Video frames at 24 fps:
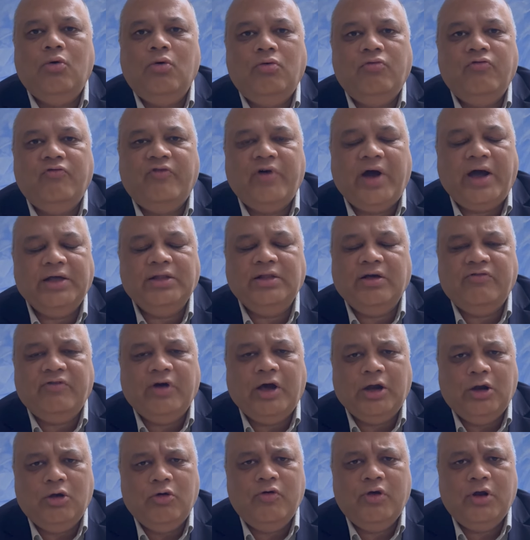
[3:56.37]
why the
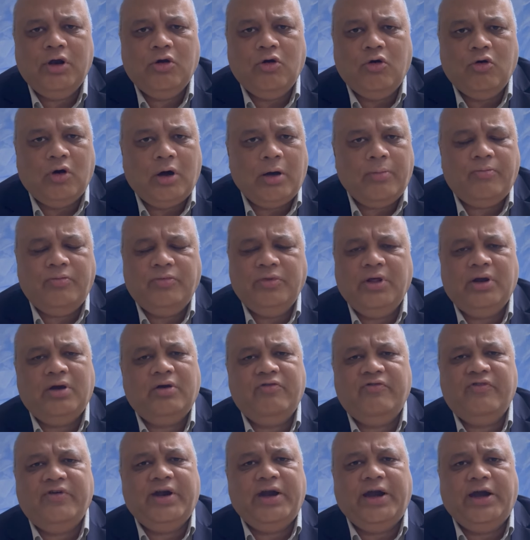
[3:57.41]
value will go up. There are a
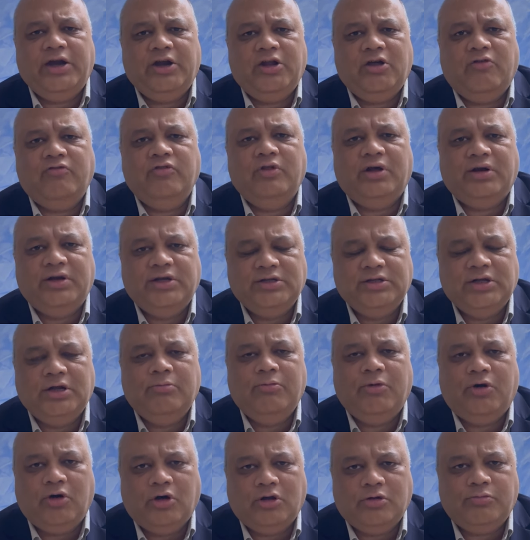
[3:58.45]
variety of the reasons,
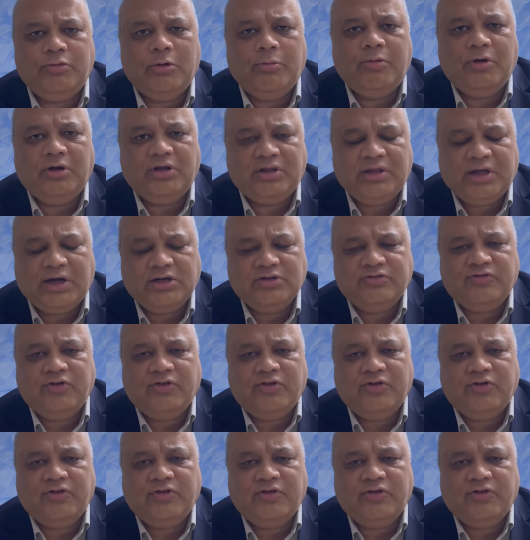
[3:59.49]
because people search for